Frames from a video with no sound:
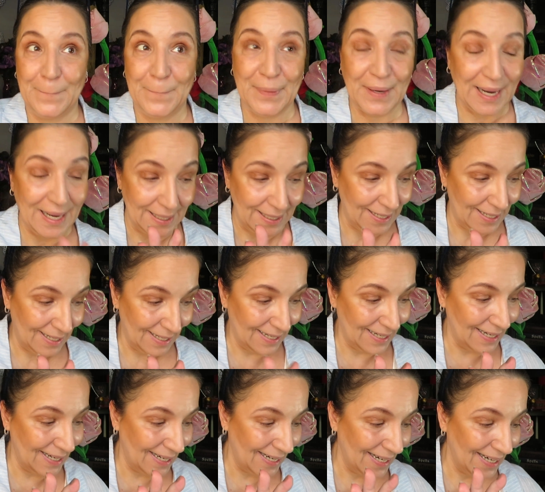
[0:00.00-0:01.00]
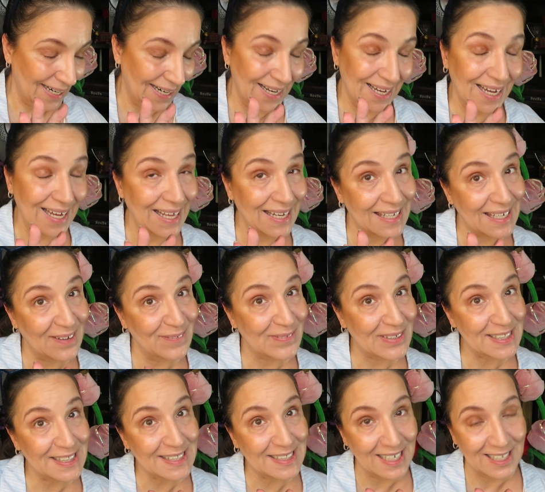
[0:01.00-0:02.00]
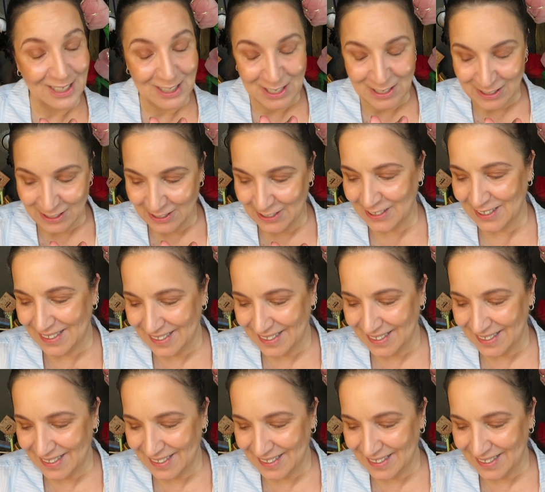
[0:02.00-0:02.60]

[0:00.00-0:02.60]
But I love Estee Lauder.